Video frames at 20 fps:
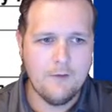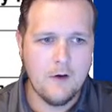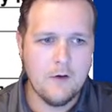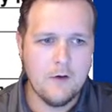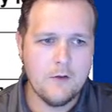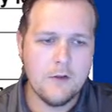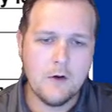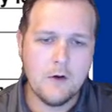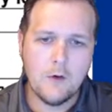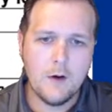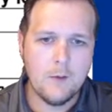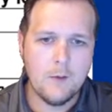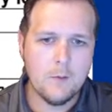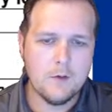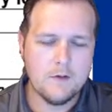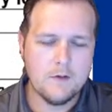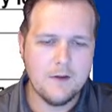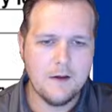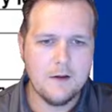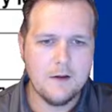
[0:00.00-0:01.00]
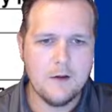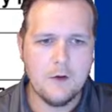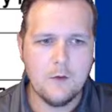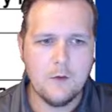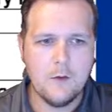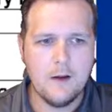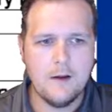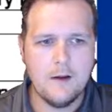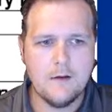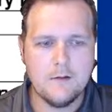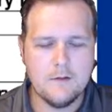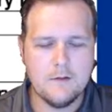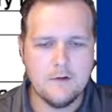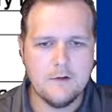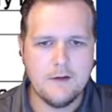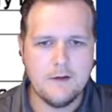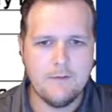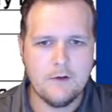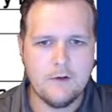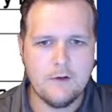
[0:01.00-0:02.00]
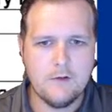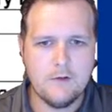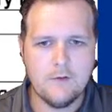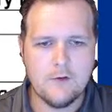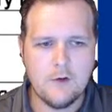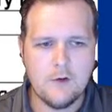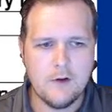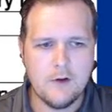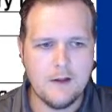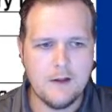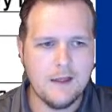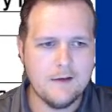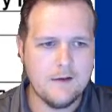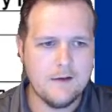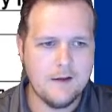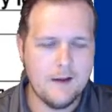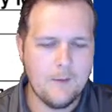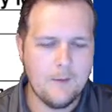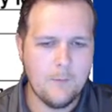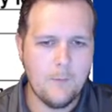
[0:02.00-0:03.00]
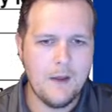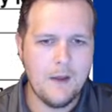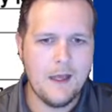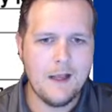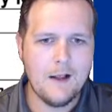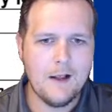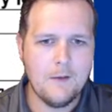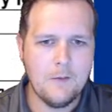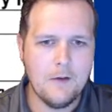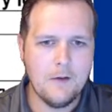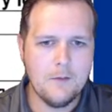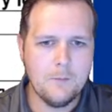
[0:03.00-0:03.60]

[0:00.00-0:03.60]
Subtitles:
Although I will tell you, as just having driven to Atlanta and back,